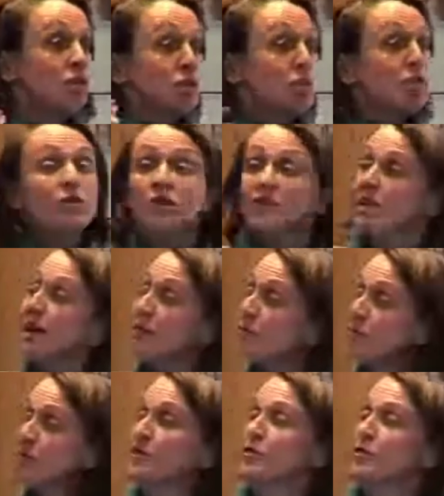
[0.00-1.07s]
you put the time
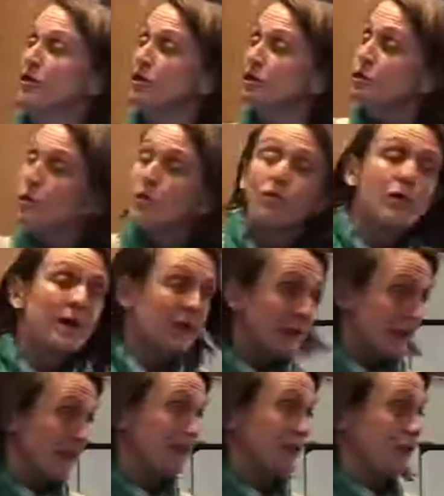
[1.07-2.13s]
filter on, you have one
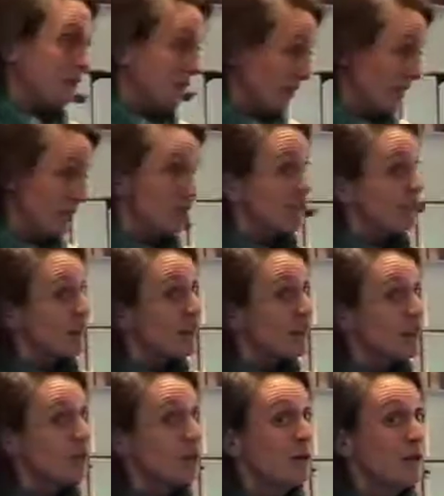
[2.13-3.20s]
little dot in sort of
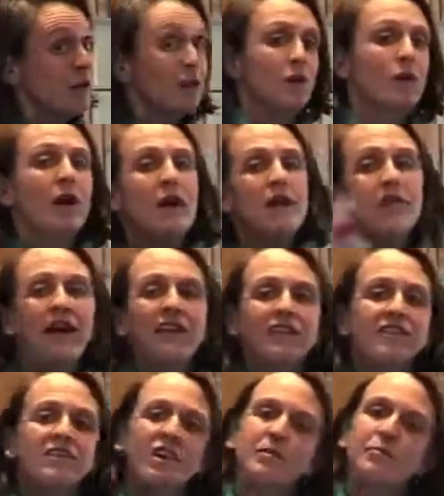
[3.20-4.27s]
Donegal. That's
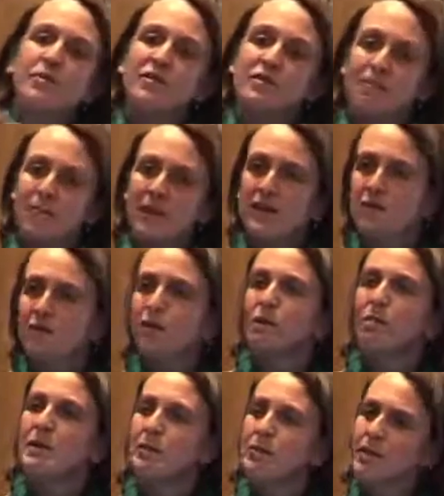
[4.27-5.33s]
the type of pitfall
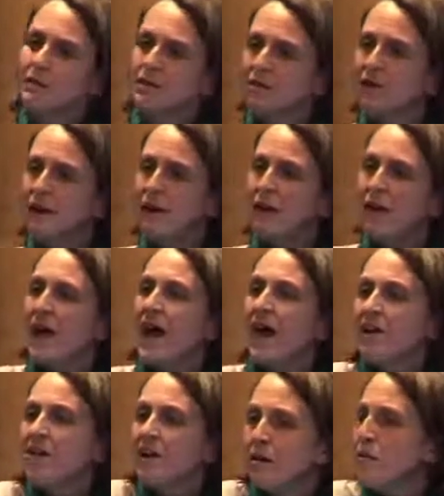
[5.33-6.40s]
people can
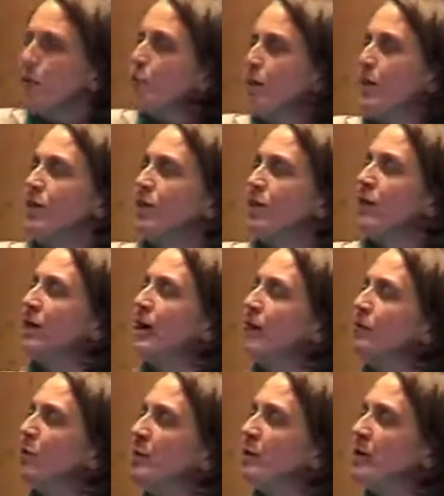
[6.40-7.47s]
end up with.
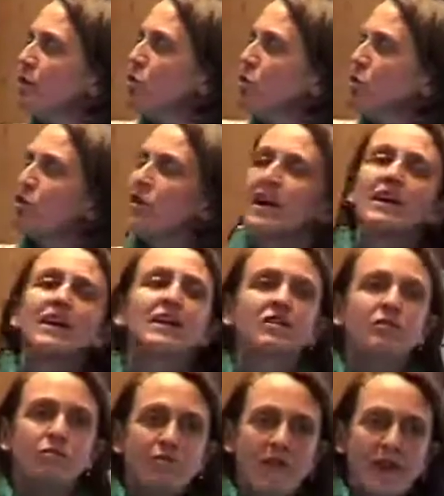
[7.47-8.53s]
The corncrake
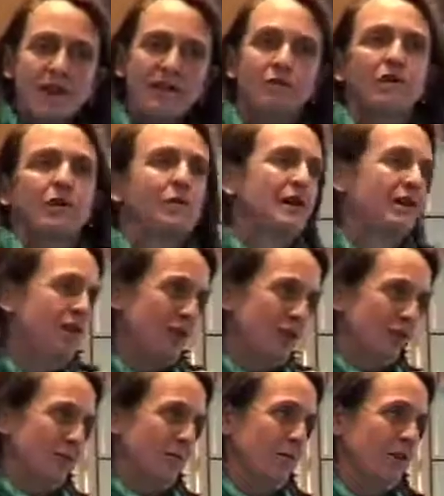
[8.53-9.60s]
is relatively well
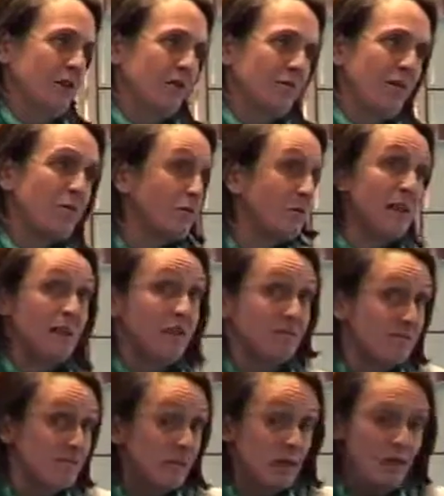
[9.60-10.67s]
known, but probably
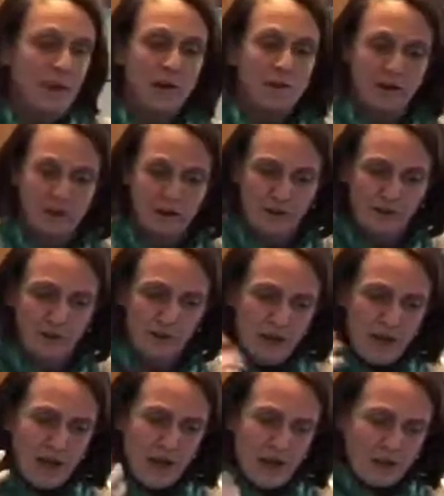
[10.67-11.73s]
not that well known. So
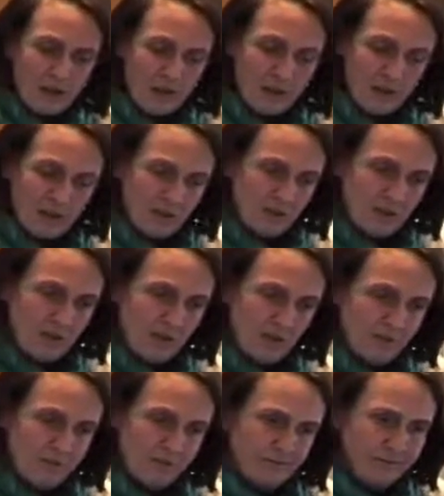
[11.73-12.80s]
we need to
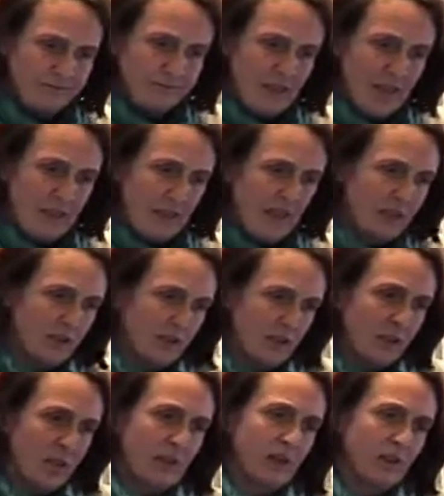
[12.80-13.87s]
get that sort
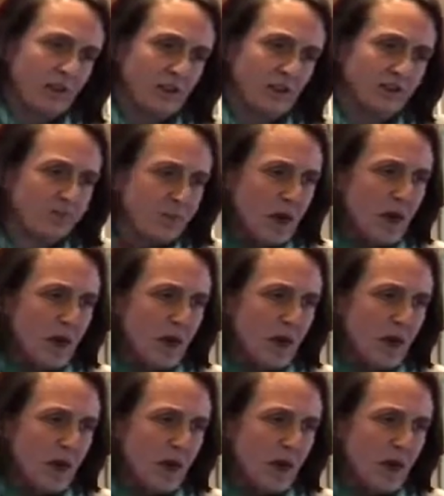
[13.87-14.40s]
of thing across.